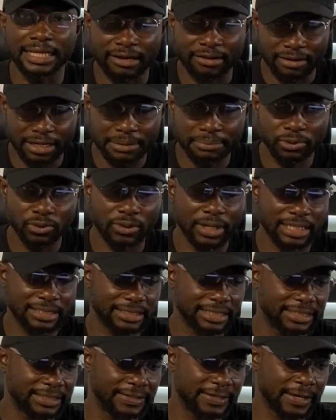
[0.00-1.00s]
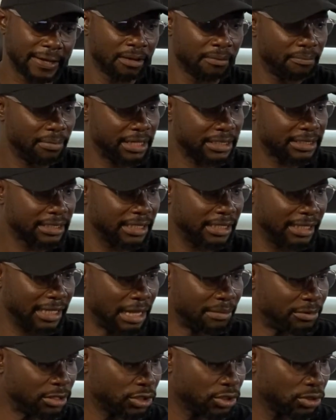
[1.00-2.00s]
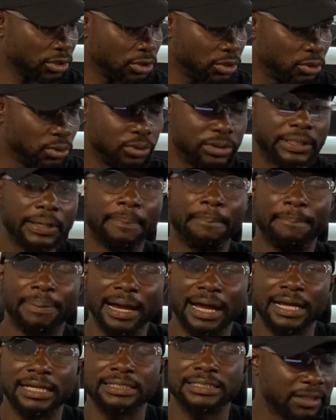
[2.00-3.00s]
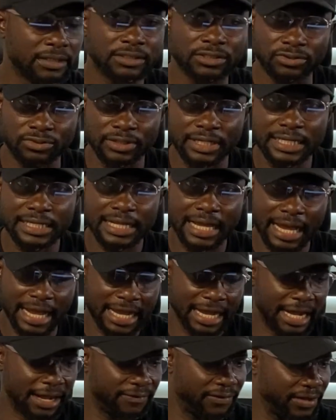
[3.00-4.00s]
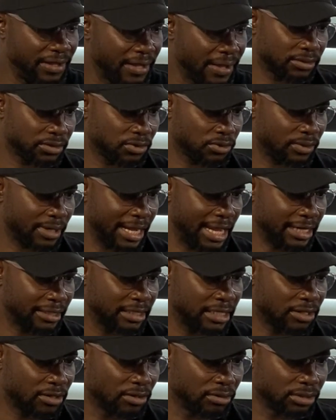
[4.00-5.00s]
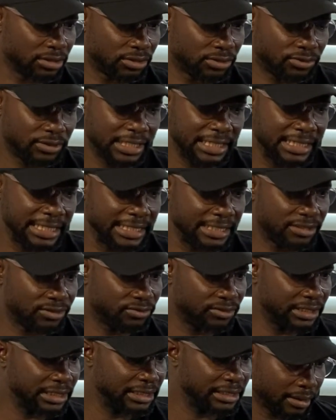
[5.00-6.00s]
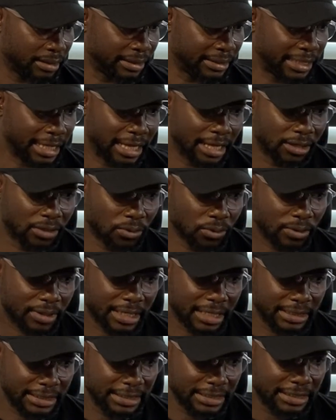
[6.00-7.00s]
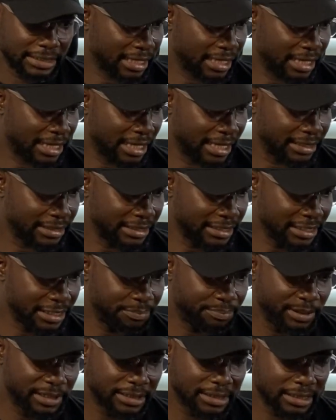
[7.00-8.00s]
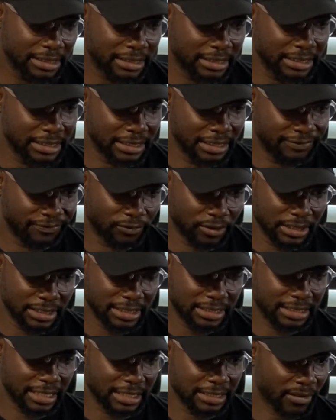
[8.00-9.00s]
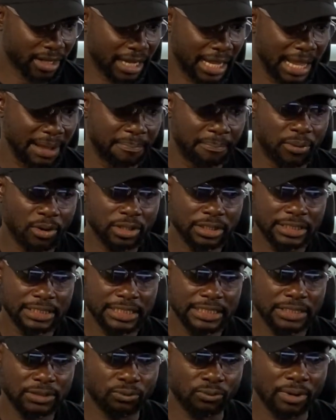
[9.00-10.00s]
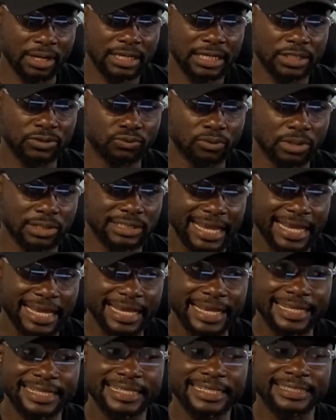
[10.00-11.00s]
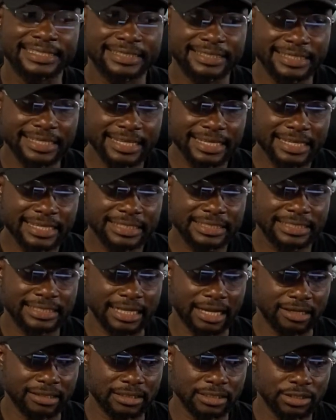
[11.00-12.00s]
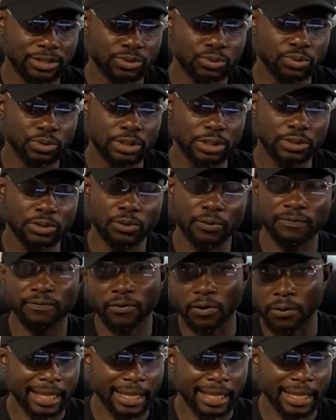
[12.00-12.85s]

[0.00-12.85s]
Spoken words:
crypto asset here. But let me show you the past trade I have here. So I click on trade history. Now look at this. This BTC, for instance, I bought it when it was 86,204.